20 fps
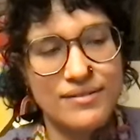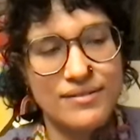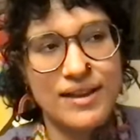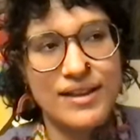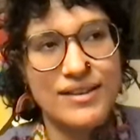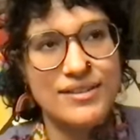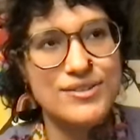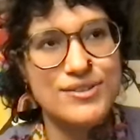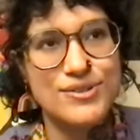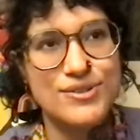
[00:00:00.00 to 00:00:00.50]

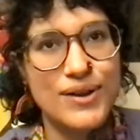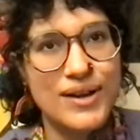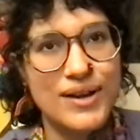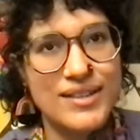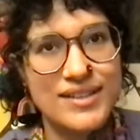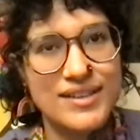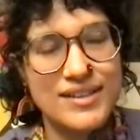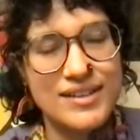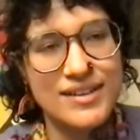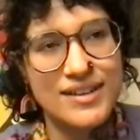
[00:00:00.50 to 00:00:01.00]
and so I
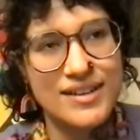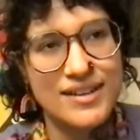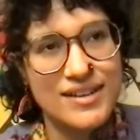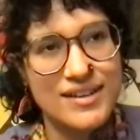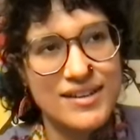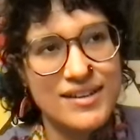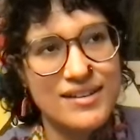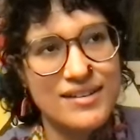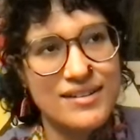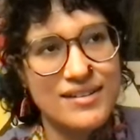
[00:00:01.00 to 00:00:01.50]
think
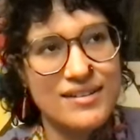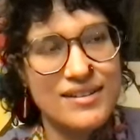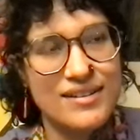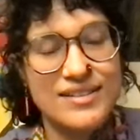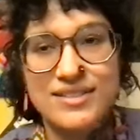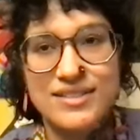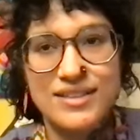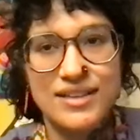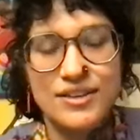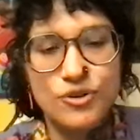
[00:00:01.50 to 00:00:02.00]

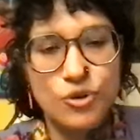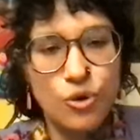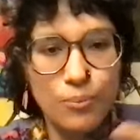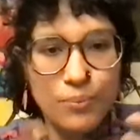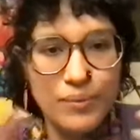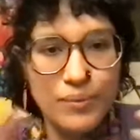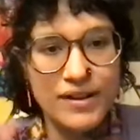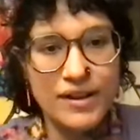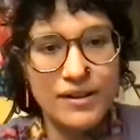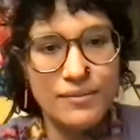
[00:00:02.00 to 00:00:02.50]
it
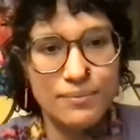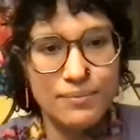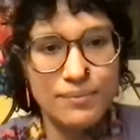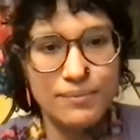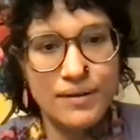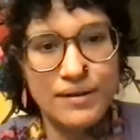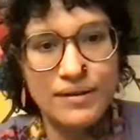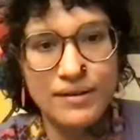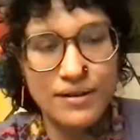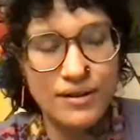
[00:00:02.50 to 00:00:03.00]
opened up
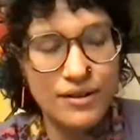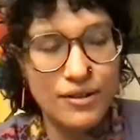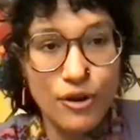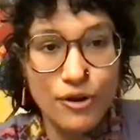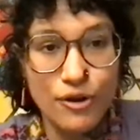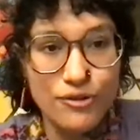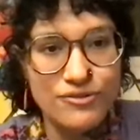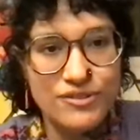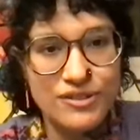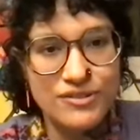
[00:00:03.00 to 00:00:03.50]
a lot
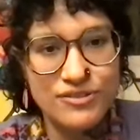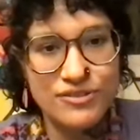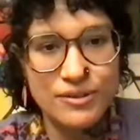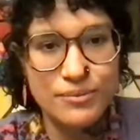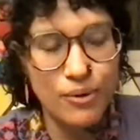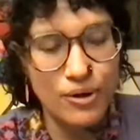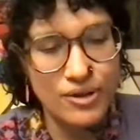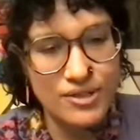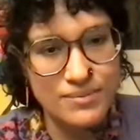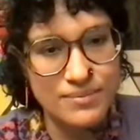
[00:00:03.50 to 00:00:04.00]
of different
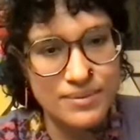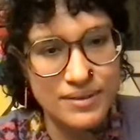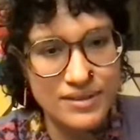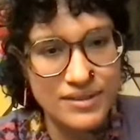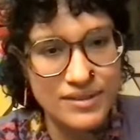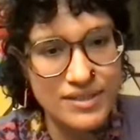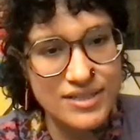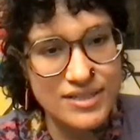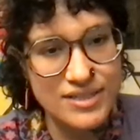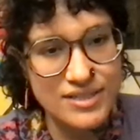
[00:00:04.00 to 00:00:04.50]

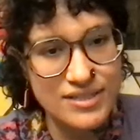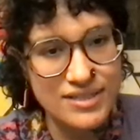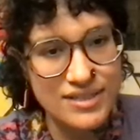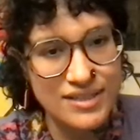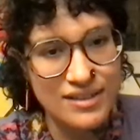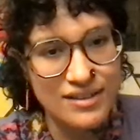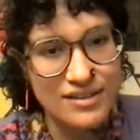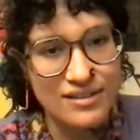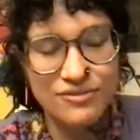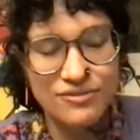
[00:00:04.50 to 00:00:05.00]
possibilities
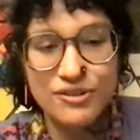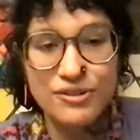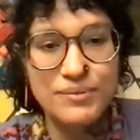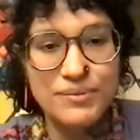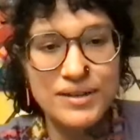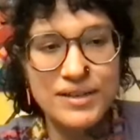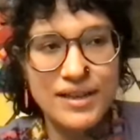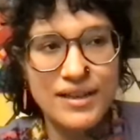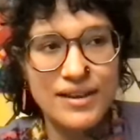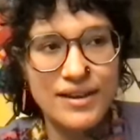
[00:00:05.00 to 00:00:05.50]
for
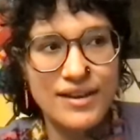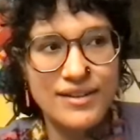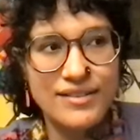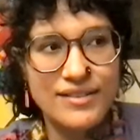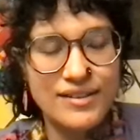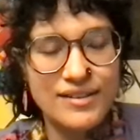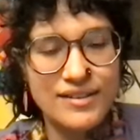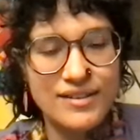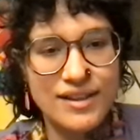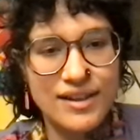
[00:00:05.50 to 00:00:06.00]
me, and I
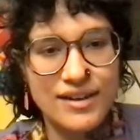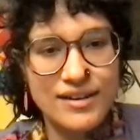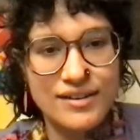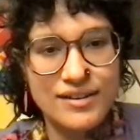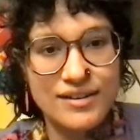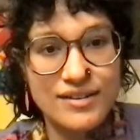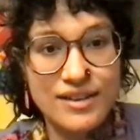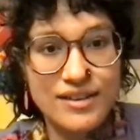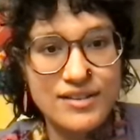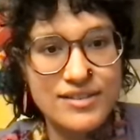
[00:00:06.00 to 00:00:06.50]
think that
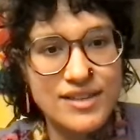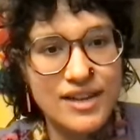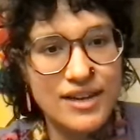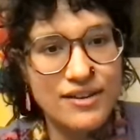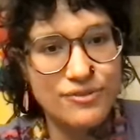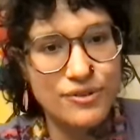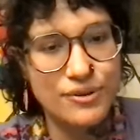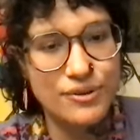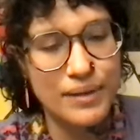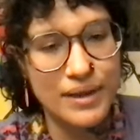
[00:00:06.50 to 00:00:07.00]
it does that
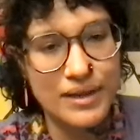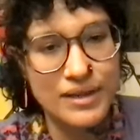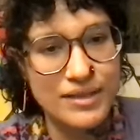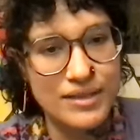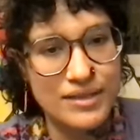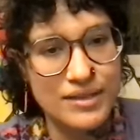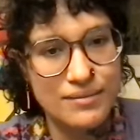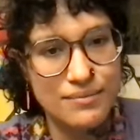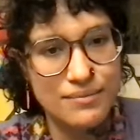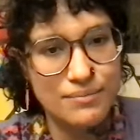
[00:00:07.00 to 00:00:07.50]
for
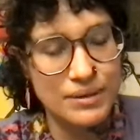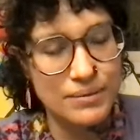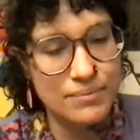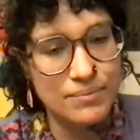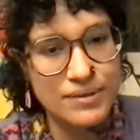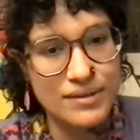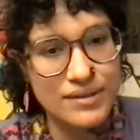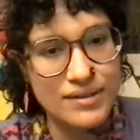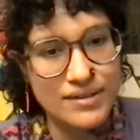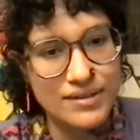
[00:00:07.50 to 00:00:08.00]
many
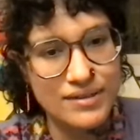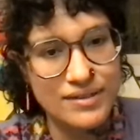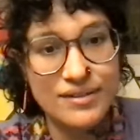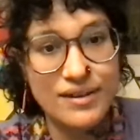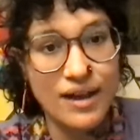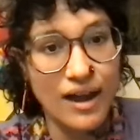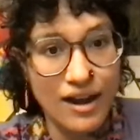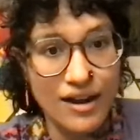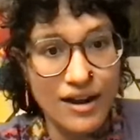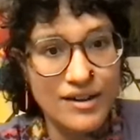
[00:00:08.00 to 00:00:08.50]
people.
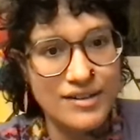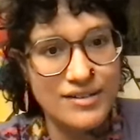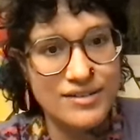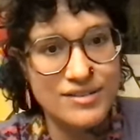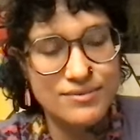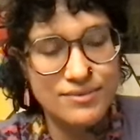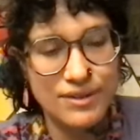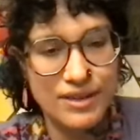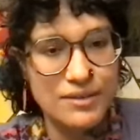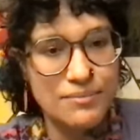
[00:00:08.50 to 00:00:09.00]
Art
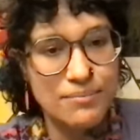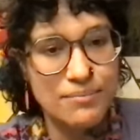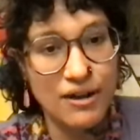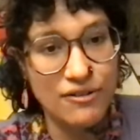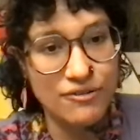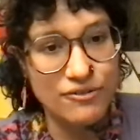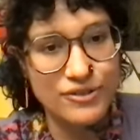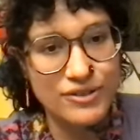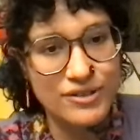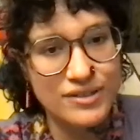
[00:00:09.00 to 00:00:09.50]
is very
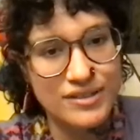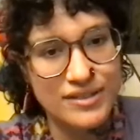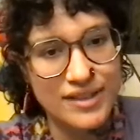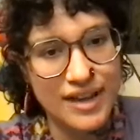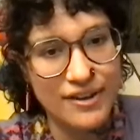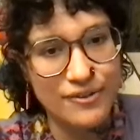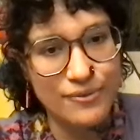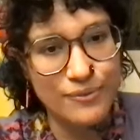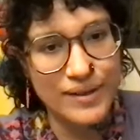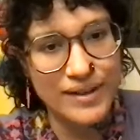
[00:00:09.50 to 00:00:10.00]
powerful in
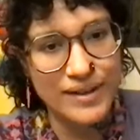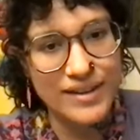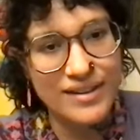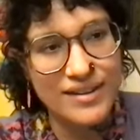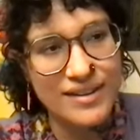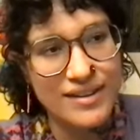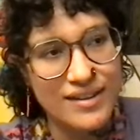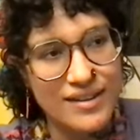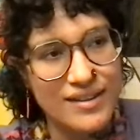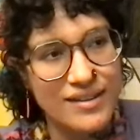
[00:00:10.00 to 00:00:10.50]
that way,
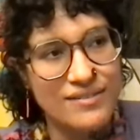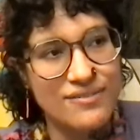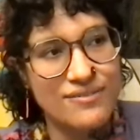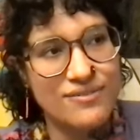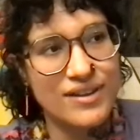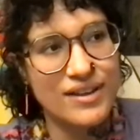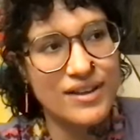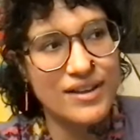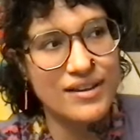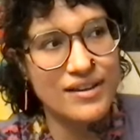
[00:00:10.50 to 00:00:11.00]

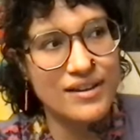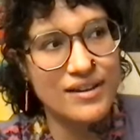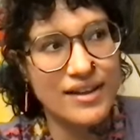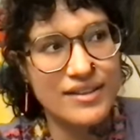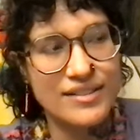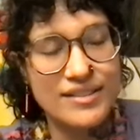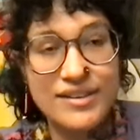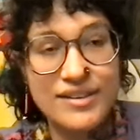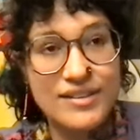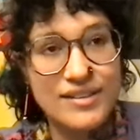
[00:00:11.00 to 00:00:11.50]
where I
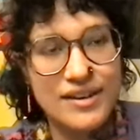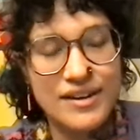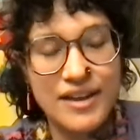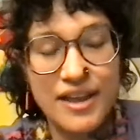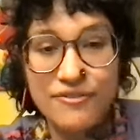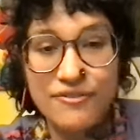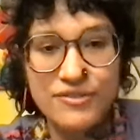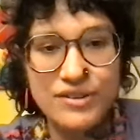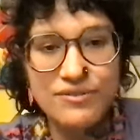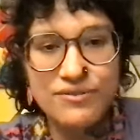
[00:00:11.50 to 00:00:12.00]
think that
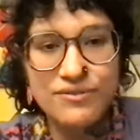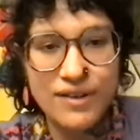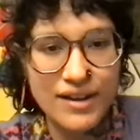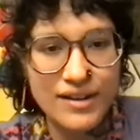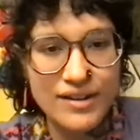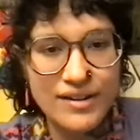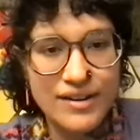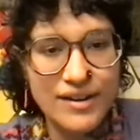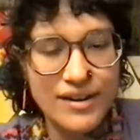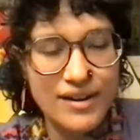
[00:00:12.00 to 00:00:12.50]

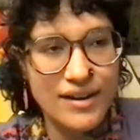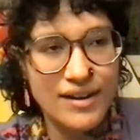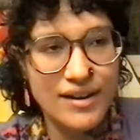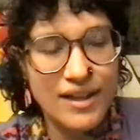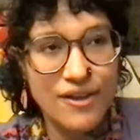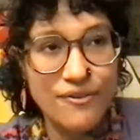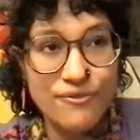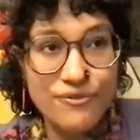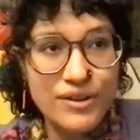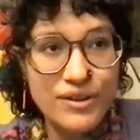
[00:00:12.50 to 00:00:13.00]
everyone
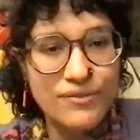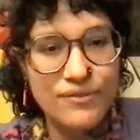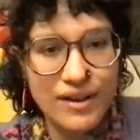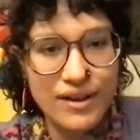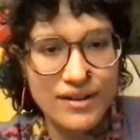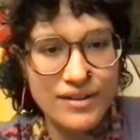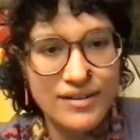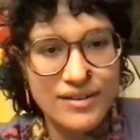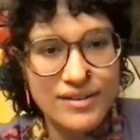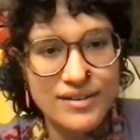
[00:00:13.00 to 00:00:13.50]

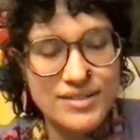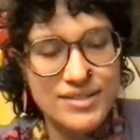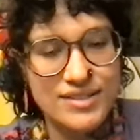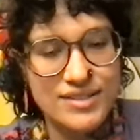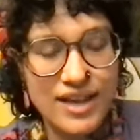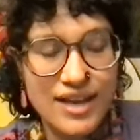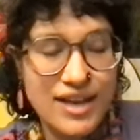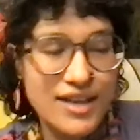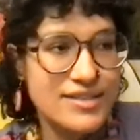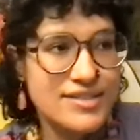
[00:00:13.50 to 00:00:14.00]
is
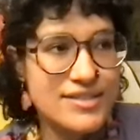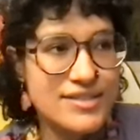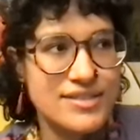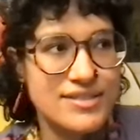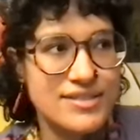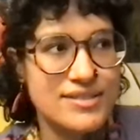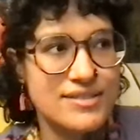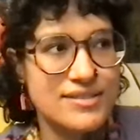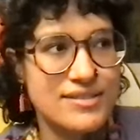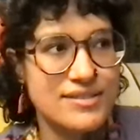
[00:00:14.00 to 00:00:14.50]

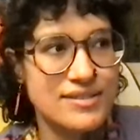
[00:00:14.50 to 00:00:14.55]
has